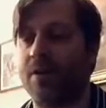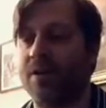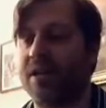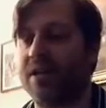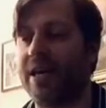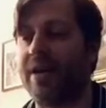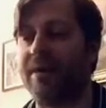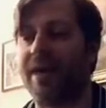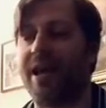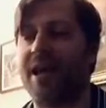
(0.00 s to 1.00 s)
Lee had made a
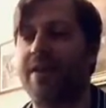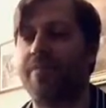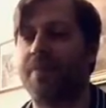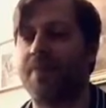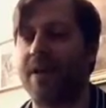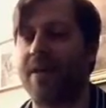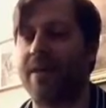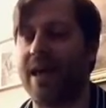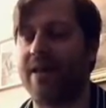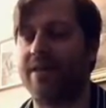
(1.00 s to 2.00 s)
camp, and he
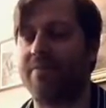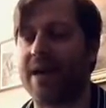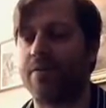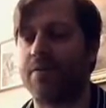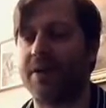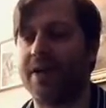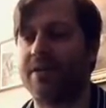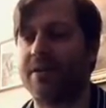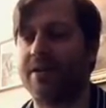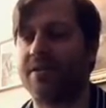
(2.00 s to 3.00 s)
had his battle plans,
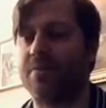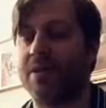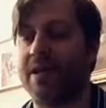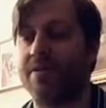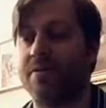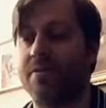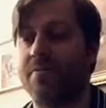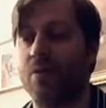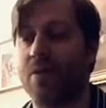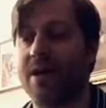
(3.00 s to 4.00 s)
and someone had thrown them
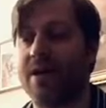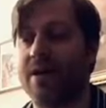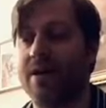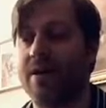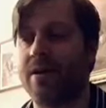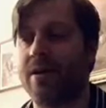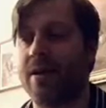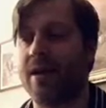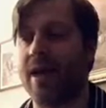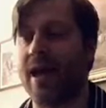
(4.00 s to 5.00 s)
away
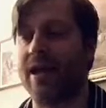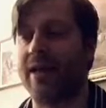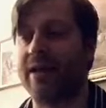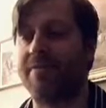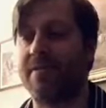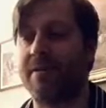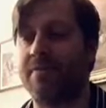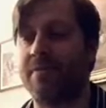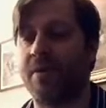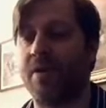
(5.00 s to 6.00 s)
and left them
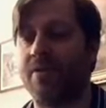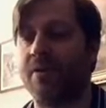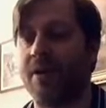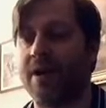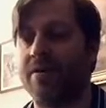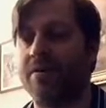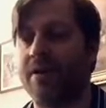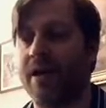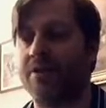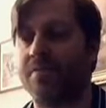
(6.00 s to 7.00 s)
on the ground.
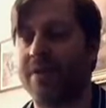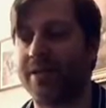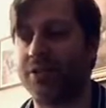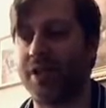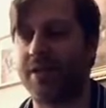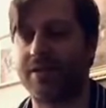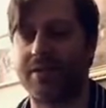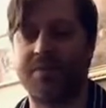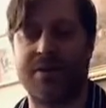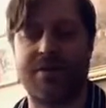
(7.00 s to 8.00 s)
And just by chance,
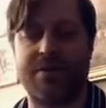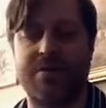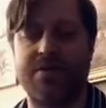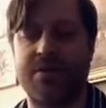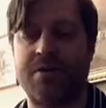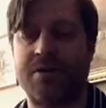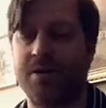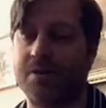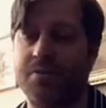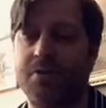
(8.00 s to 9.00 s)
someone in the Union,
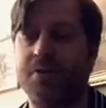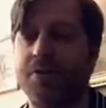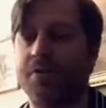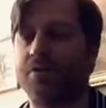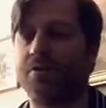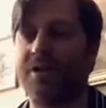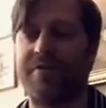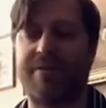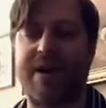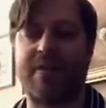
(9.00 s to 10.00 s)
some Union soldiers had
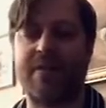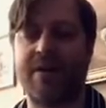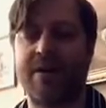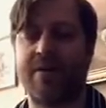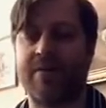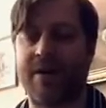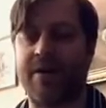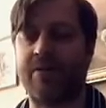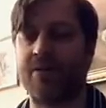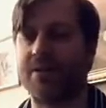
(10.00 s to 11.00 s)
found
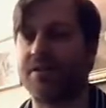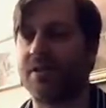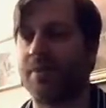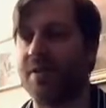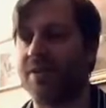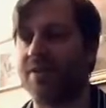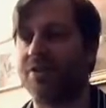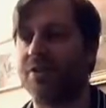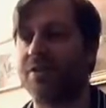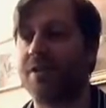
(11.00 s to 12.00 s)
this
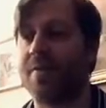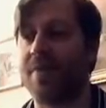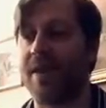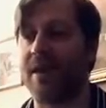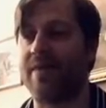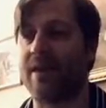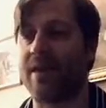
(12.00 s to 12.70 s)
intelligence, and